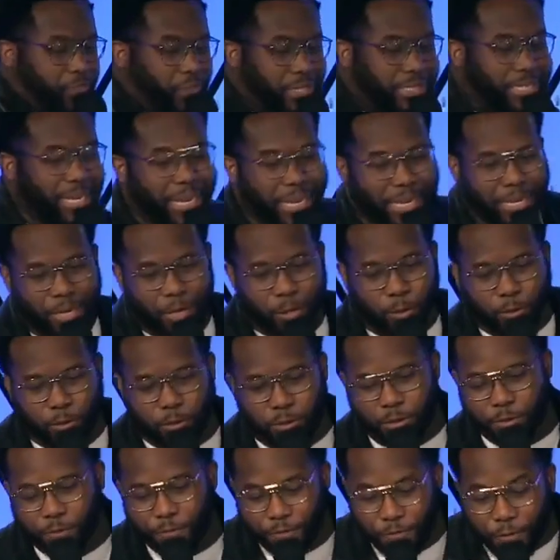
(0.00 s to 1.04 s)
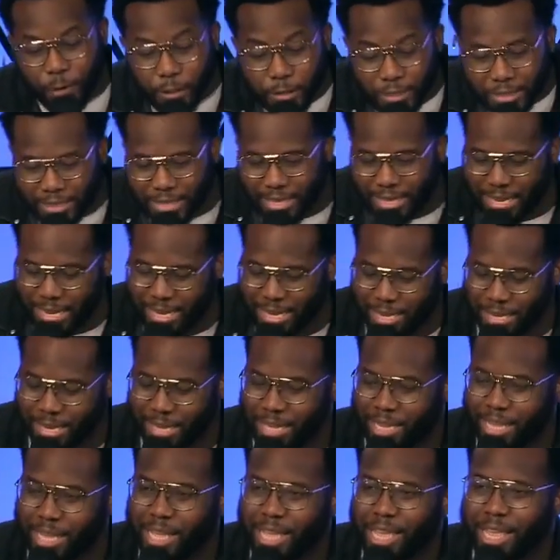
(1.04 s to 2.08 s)
taking those, the first thing,
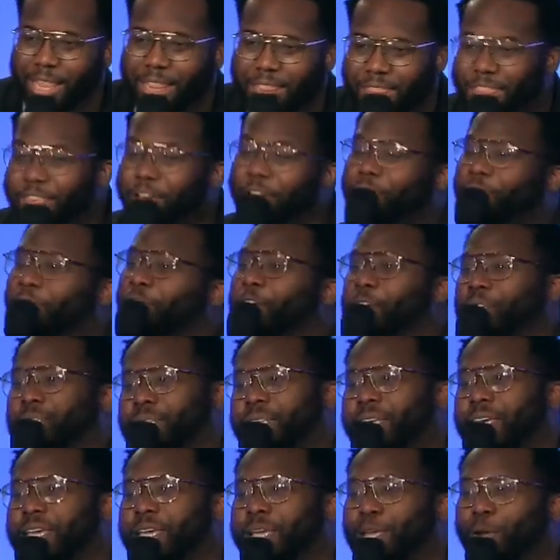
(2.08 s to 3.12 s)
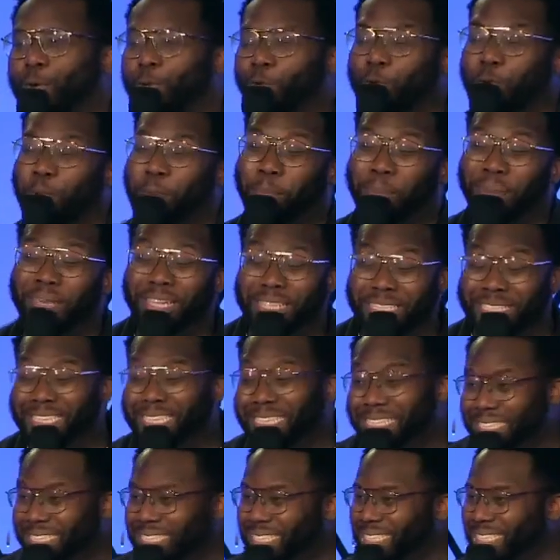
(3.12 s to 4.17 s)
the first thing,
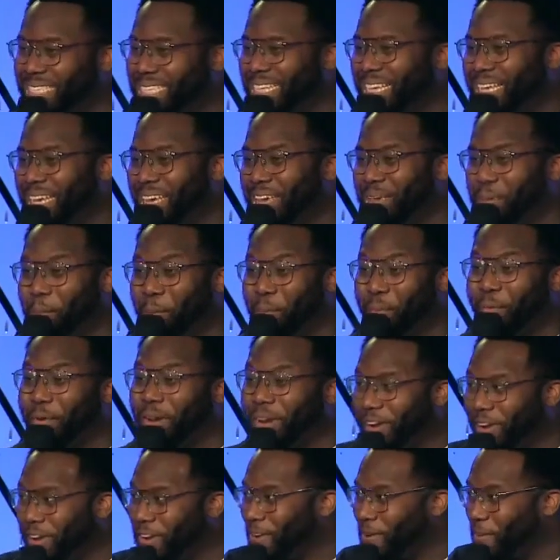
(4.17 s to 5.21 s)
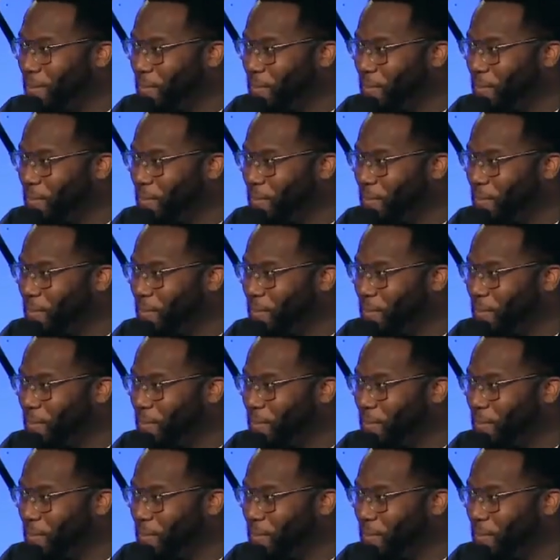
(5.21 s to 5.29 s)
repentance and prayer